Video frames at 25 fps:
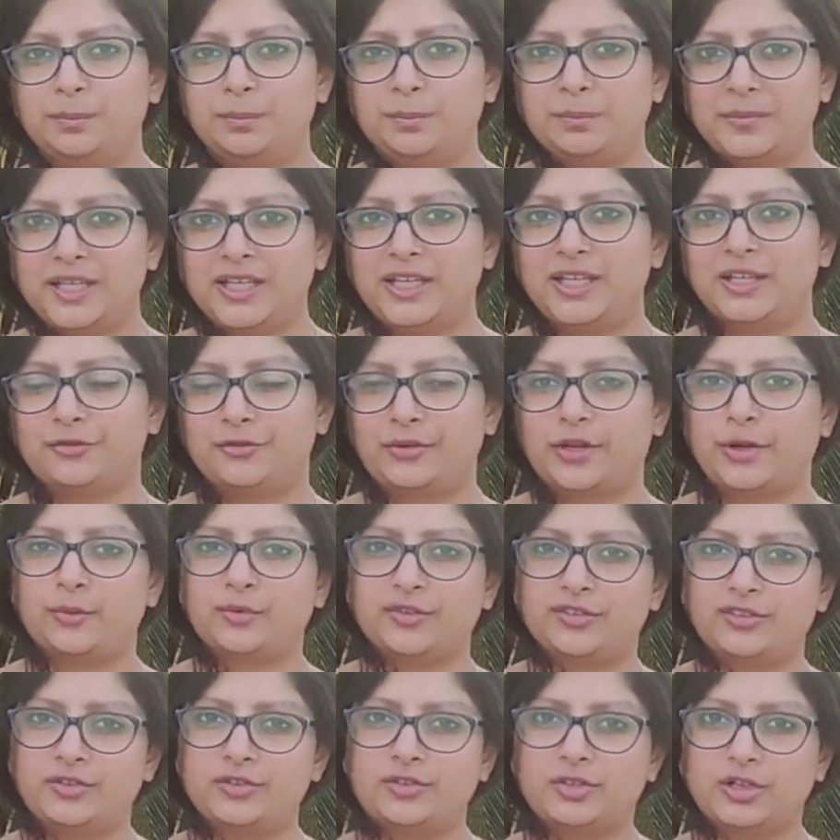me if I was
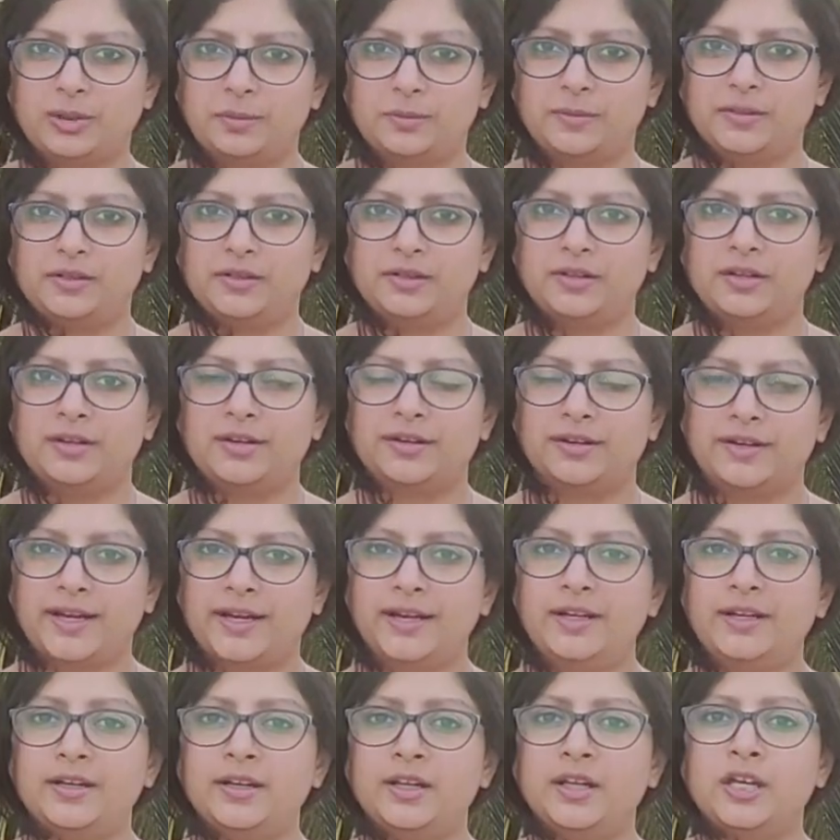in trouble, right?